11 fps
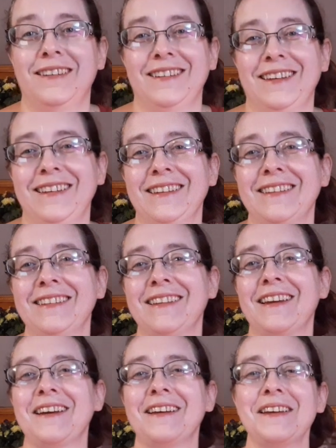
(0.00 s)
And
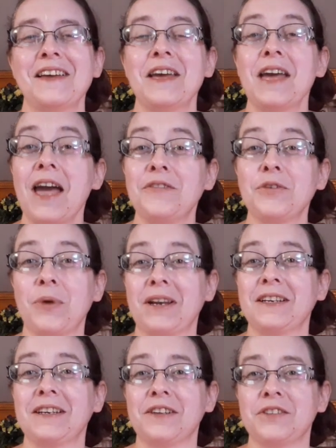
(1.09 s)
have you read
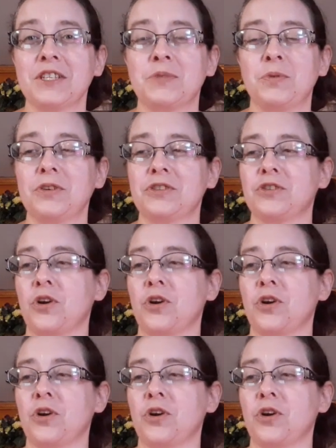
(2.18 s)
any of these books,